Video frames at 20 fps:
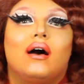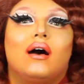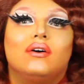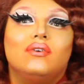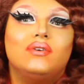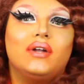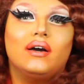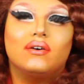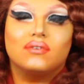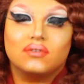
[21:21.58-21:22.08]
Who
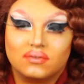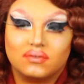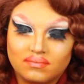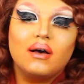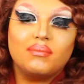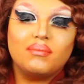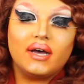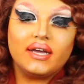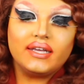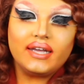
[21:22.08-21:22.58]
knows?
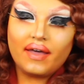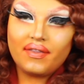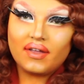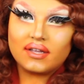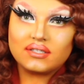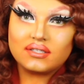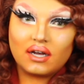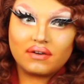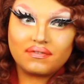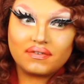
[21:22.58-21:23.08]
But yeah,
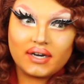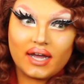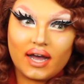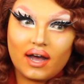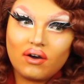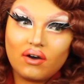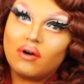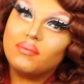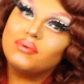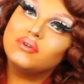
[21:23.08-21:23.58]
that's all for
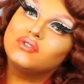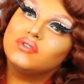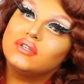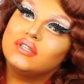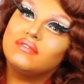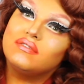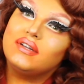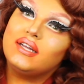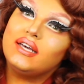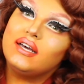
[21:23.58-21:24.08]
now. Hope you enjoyed the
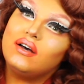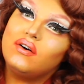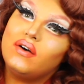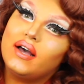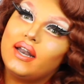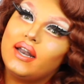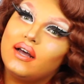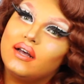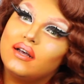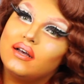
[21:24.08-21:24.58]
video,
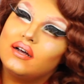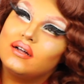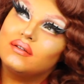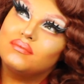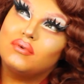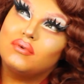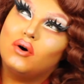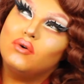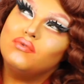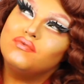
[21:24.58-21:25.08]
and I'll
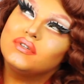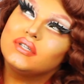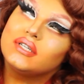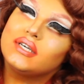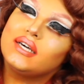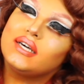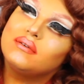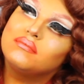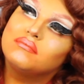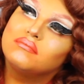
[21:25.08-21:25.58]

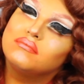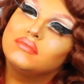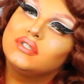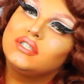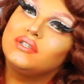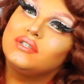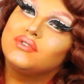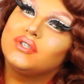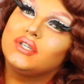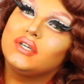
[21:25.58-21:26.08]
hopefully see
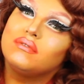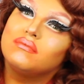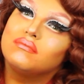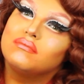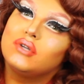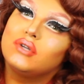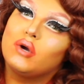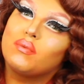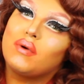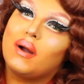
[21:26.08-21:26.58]
you soon.
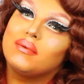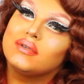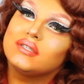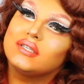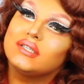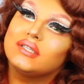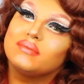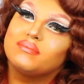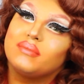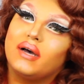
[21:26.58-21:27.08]
No
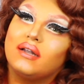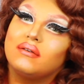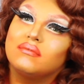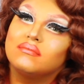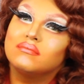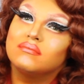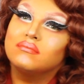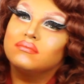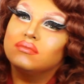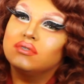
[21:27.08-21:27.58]
promises, but
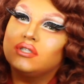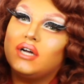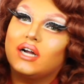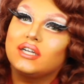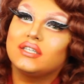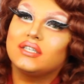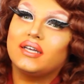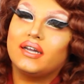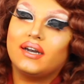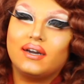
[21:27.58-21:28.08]
talk
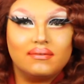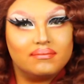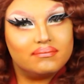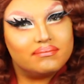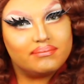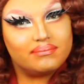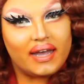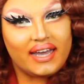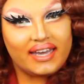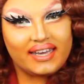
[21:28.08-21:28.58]
to you later.
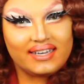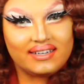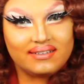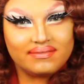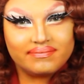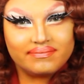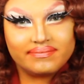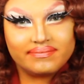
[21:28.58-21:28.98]
Bye!